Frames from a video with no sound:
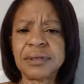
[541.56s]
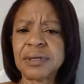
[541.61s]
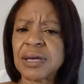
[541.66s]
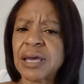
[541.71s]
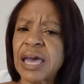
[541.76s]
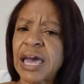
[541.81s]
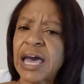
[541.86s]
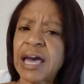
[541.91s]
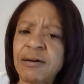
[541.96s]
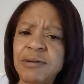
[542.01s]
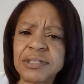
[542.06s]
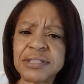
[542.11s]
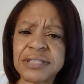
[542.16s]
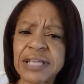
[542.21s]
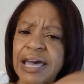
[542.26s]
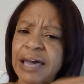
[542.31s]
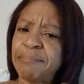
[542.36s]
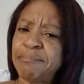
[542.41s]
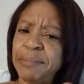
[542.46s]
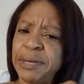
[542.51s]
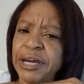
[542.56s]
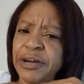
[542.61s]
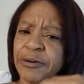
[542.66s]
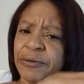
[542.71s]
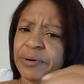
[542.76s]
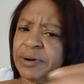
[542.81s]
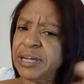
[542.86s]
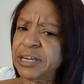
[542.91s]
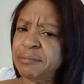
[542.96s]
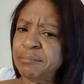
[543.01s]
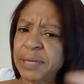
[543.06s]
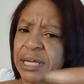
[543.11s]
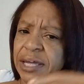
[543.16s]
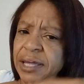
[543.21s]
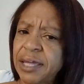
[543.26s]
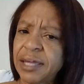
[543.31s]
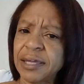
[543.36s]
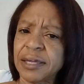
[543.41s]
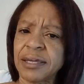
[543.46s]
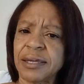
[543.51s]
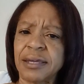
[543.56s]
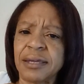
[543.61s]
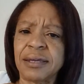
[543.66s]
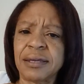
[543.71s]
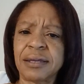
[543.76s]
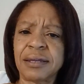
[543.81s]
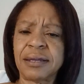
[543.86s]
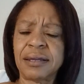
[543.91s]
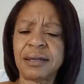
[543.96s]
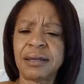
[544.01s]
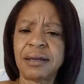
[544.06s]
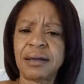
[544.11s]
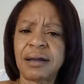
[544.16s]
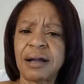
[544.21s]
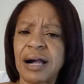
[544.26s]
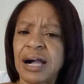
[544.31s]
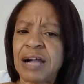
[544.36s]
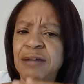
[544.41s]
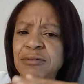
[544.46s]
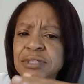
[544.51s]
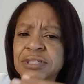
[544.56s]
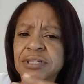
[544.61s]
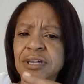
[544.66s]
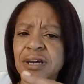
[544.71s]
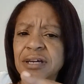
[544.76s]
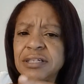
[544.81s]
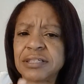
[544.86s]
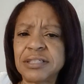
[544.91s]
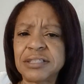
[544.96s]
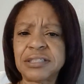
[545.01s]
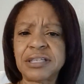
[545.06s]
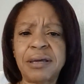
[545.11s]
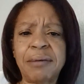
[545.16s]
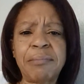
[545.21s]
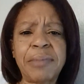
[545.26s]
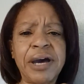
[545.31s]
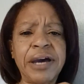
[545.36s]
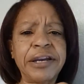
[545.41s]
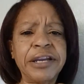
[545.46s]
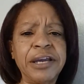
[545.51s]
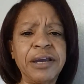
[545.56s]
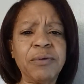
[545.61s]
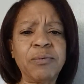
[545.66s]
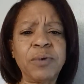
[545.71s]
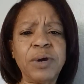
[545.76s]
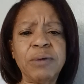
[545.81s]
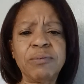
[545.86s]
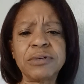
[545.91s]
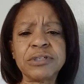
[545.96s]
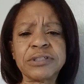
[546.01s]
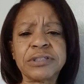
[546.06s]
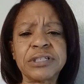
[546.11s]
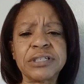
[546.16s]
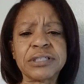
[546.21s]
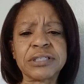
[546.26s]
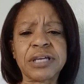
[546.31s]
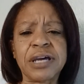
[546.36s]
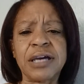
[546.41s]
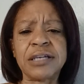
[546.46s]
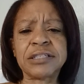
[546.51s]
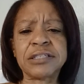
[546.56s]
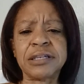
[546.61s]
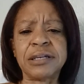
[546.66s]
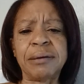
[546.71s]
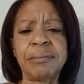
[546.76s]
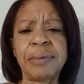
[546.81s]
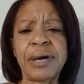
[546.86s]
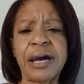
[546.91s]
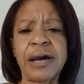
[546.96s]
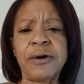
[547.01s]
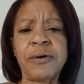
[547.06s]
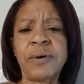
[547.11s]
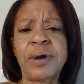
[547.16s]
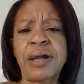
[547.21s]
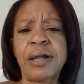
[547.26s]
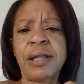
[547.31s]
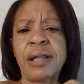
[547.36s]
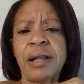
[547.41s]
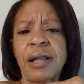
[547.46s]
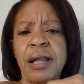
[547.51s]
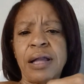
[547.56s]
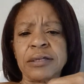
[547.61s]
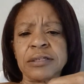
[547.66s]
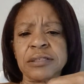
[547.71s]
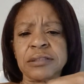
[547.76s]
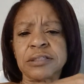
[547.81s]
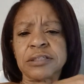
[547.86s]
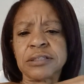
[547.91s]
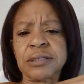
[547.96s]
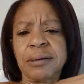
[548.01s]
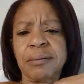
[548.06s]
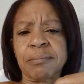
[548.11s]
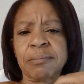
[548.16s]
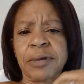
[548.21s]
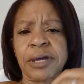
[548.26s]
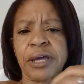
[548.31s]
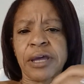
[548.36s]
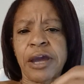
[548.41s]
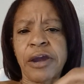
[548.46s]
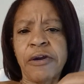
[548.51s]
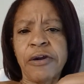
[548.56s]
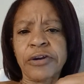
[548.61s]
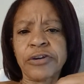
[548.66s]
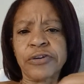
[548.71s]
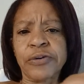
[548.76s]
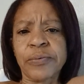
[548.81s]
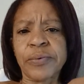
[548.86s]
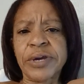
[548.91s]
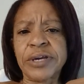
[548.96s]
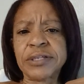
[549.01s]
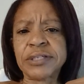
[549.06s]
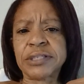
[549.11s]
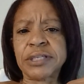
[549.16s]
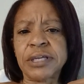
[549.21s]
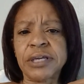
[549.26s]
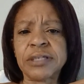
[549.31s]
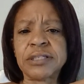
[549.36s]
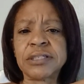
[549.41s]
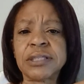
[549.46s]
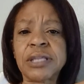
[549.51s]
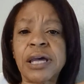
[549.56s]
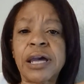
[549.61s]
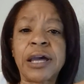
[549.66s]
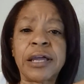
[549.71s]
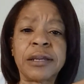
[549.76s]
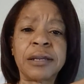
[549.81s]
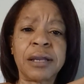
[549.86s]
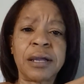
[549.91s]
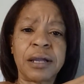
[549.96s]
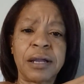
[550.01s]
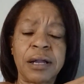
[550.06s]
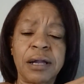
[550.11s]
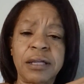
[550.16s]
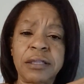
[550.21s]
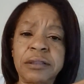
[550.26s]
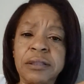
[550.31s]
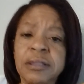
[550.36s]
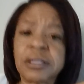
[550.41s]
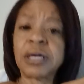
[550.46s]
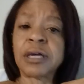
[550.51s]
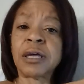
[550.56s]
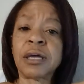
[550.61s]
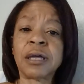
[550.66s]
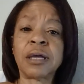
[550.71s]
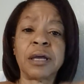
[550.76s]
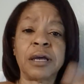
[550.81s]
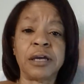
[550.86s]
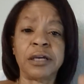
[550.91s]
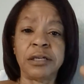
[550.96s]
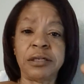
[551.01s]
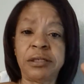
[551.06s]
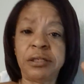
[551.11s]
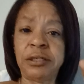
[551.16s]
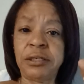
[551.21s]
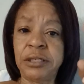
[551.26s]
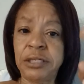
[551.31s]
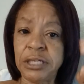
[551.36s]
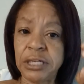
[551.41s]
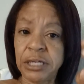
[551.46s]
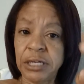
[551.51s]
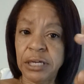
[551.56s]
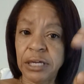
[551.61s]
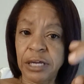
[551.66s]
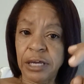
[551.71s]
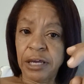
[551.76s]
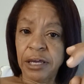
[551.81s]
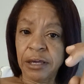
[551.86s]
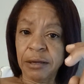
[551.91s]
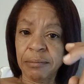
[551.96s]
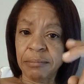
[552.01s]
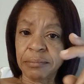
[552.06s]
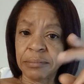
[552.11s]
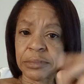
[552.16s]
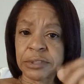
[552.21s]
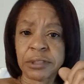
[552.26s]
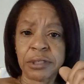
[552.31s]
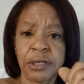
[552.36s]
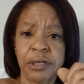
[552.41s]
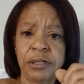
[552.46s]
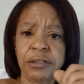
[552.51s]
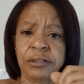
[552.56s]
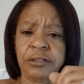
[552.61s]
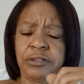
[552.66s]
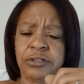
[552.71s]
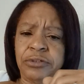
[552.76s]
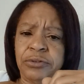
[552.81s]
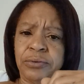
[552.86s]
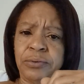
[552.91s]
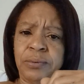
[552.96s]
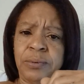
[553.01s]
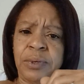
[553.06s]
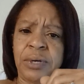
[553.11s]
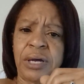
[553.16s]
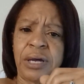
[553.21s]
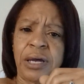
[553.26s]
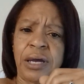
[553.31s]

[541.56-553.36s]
How is that mirroring me? I was talking to somebody and we were discussing about some characteristics that the DMs do.